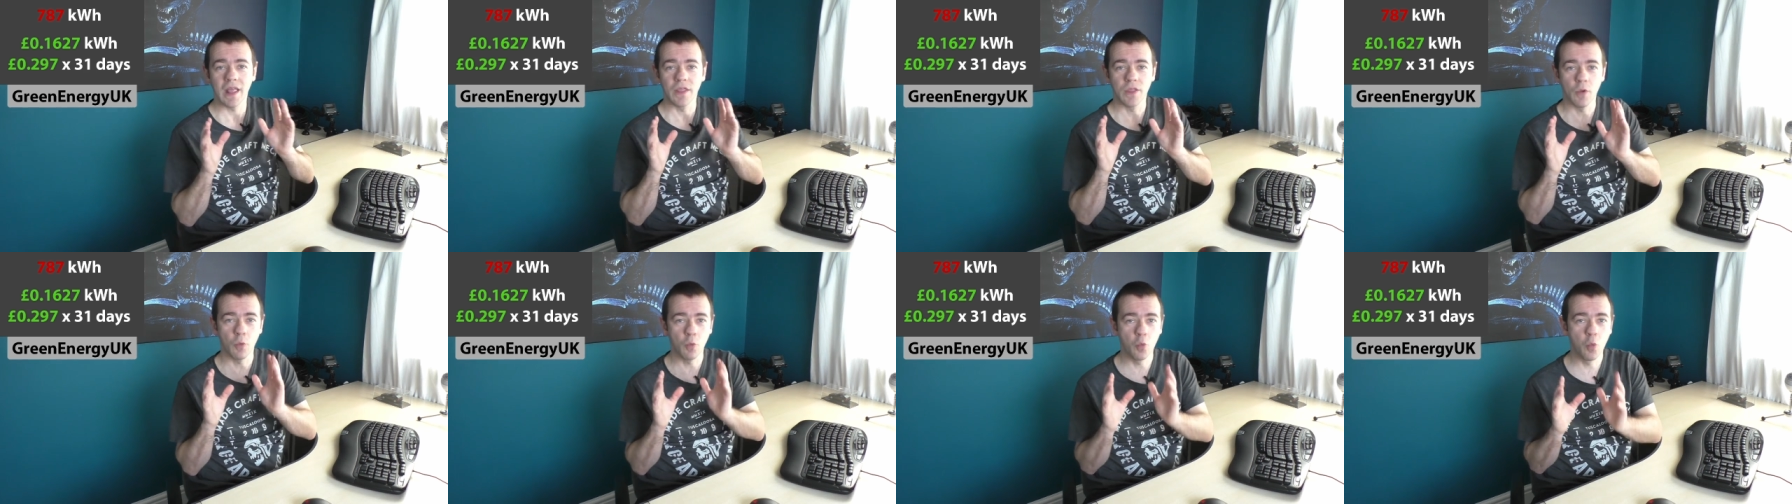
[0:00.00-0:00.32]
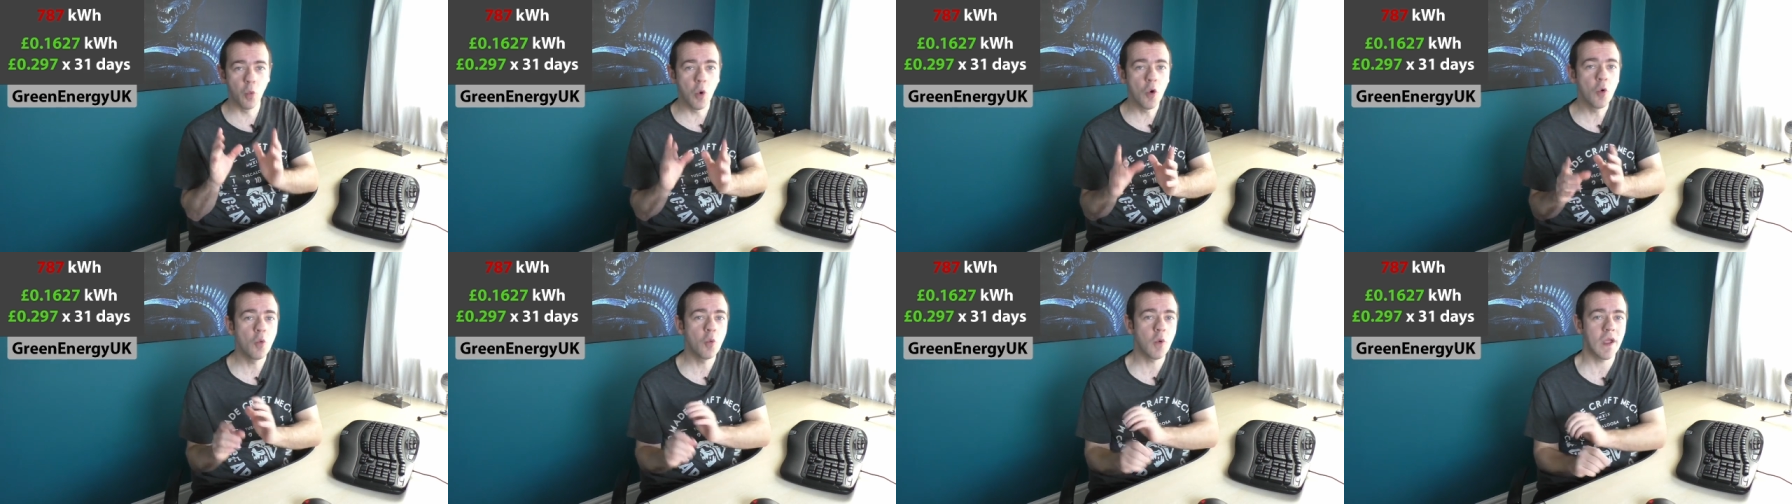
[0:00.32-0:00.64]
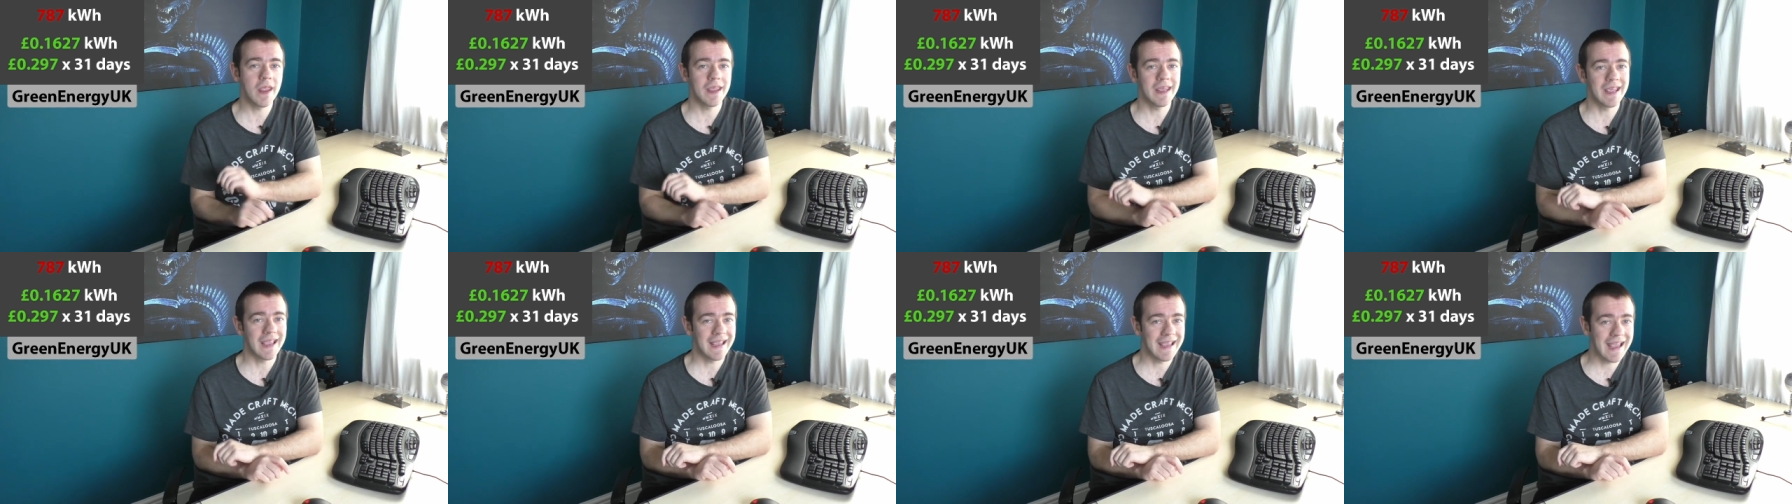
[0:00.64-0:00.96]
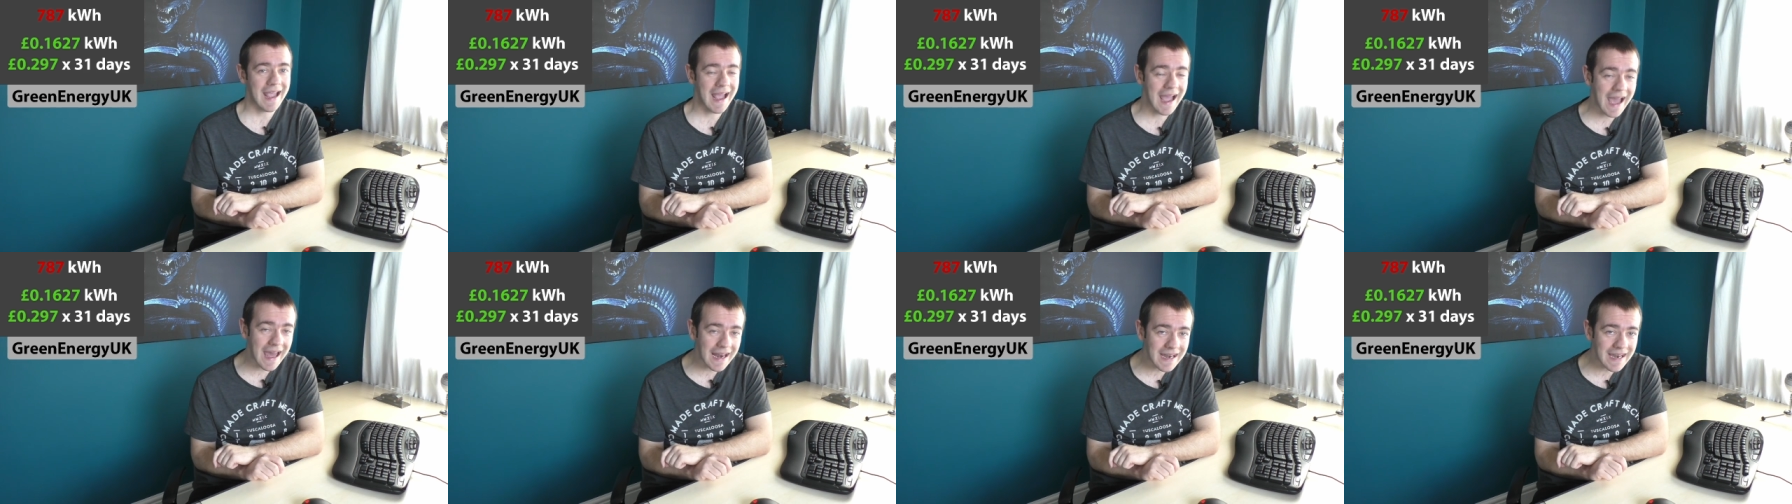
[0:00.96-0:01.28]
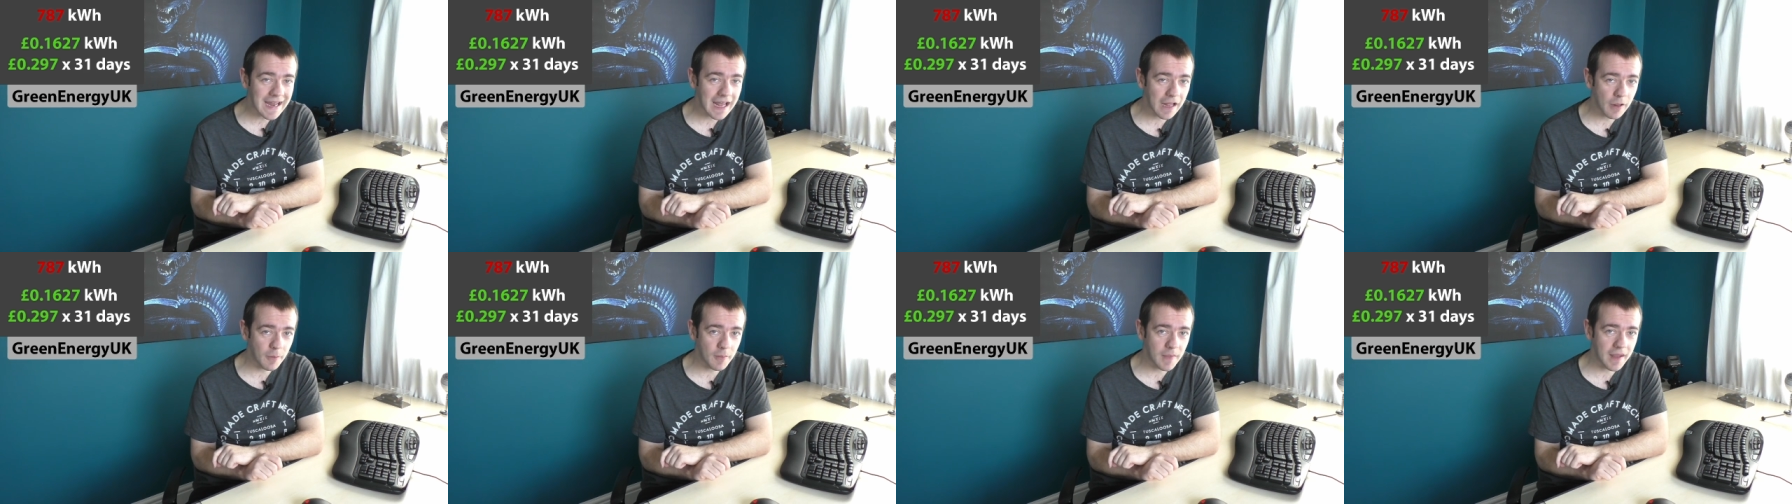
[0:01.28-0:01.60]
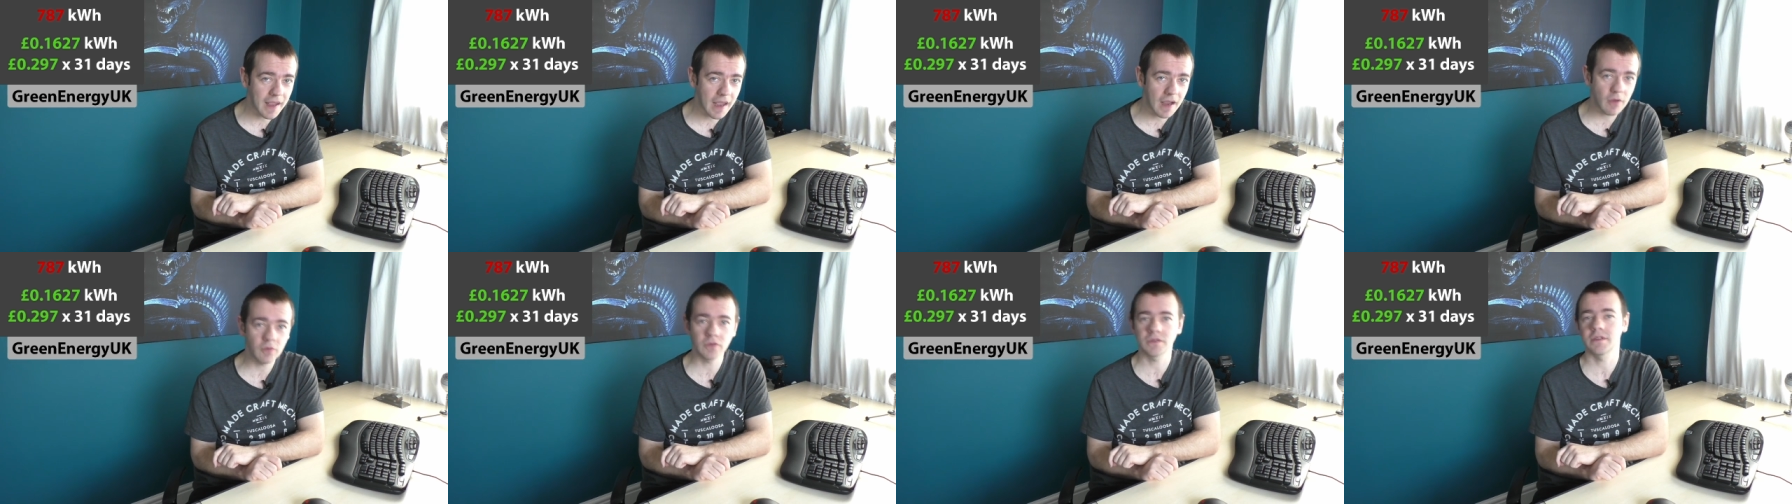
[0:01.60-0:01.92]
the one way you can help
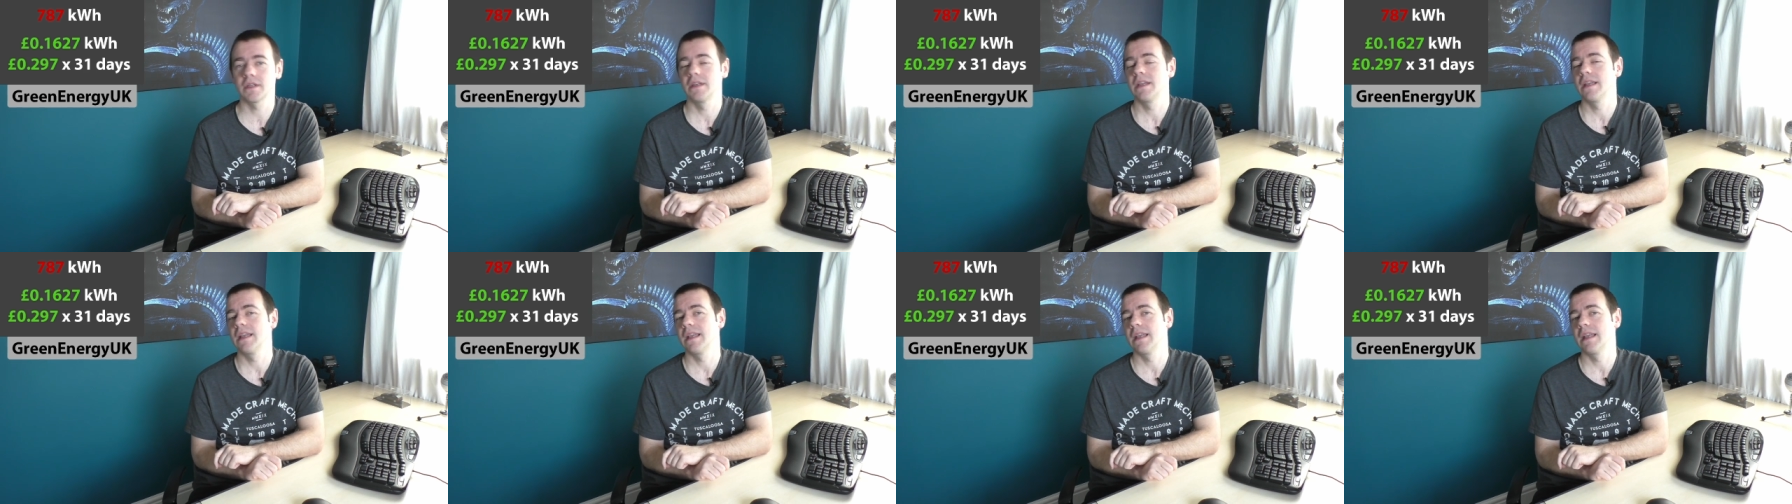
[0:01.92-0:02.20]
me out